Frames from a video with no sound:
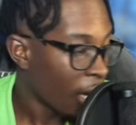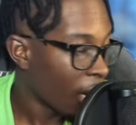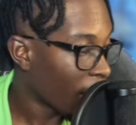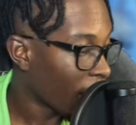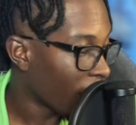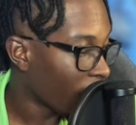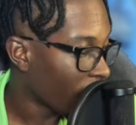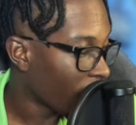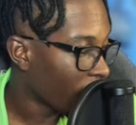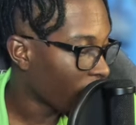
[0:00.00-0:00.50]
I
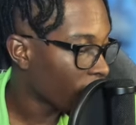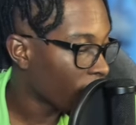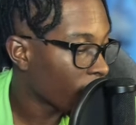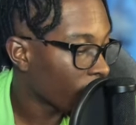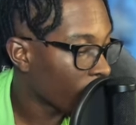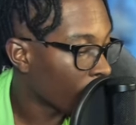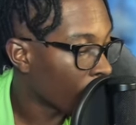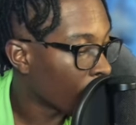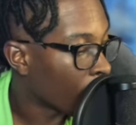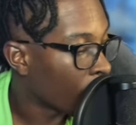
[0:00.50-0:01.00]
had
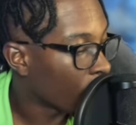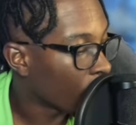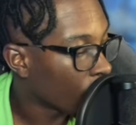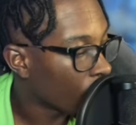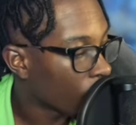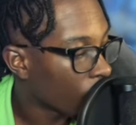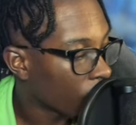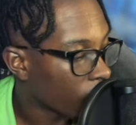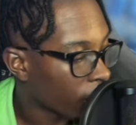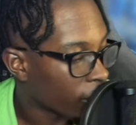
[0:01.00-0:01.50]
like a
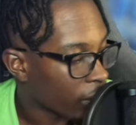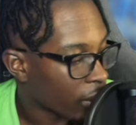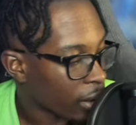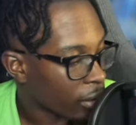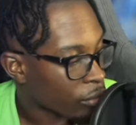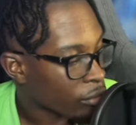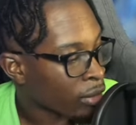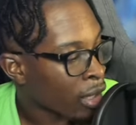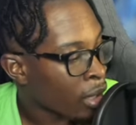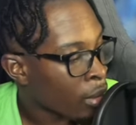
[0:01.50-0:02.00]
bowl of like
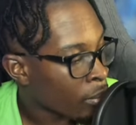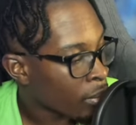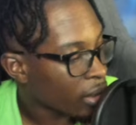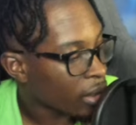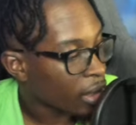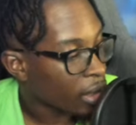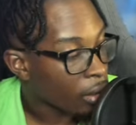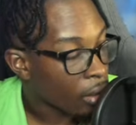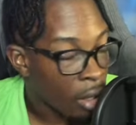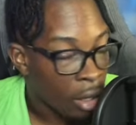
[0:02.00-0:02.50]
ramen
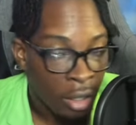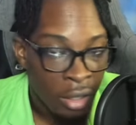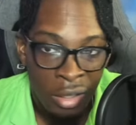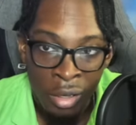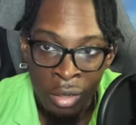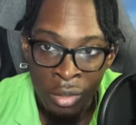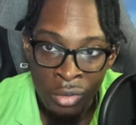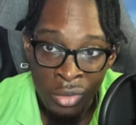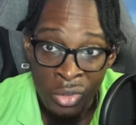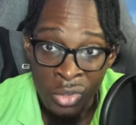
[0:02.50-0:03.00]
and hot
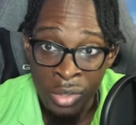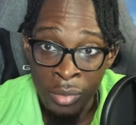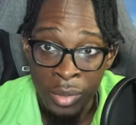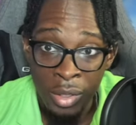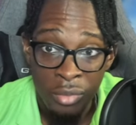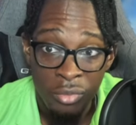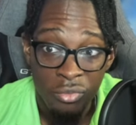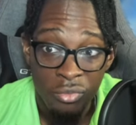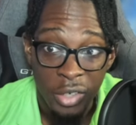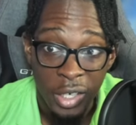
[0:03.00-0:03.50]
dogs or
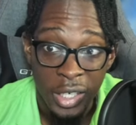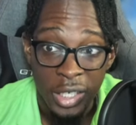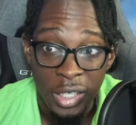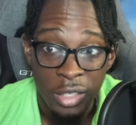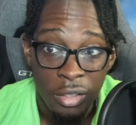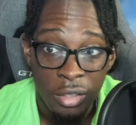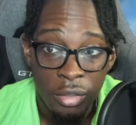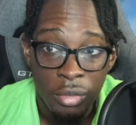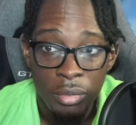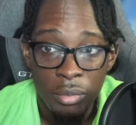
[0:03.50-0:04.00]
something right
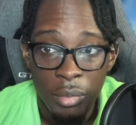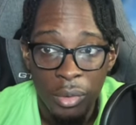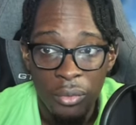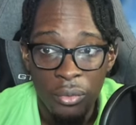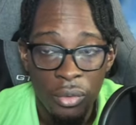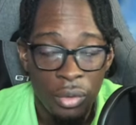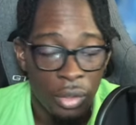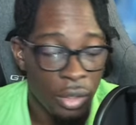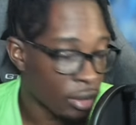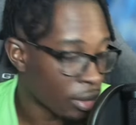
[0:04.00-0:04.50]
here
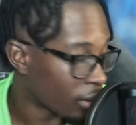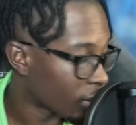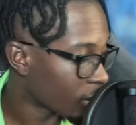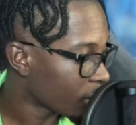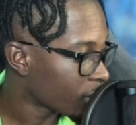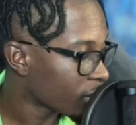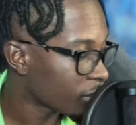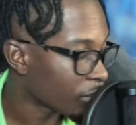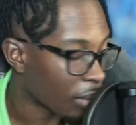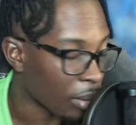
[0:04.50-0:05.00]
before, and
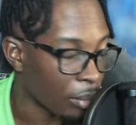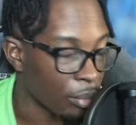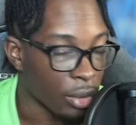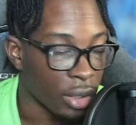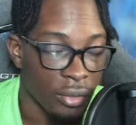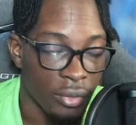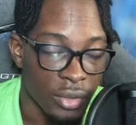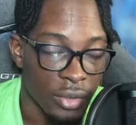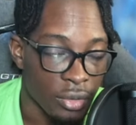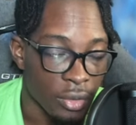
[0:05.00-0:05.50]
this is my
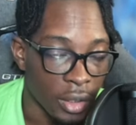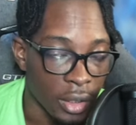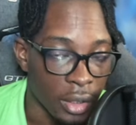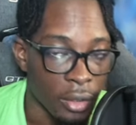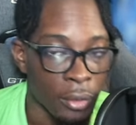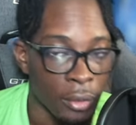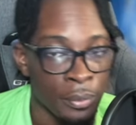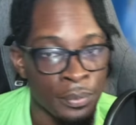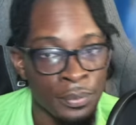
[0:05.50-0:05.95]
breakfast right now,